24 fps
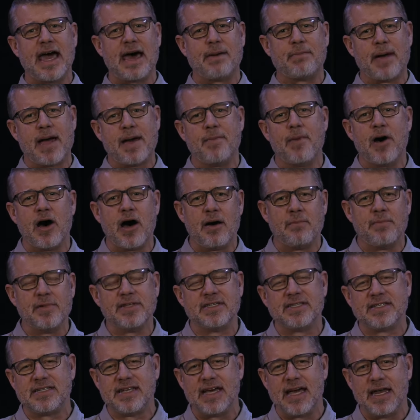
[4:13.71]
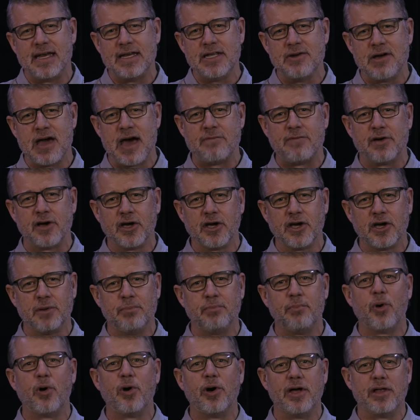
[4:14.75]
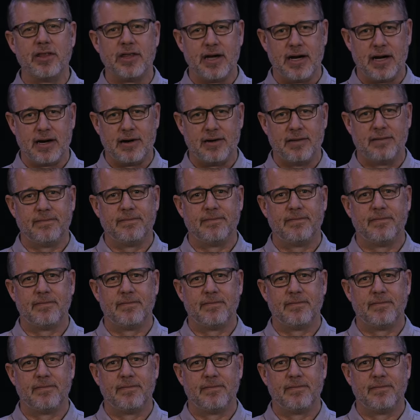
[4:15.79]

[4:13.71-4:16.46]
at my mom and said, You have a good boy there.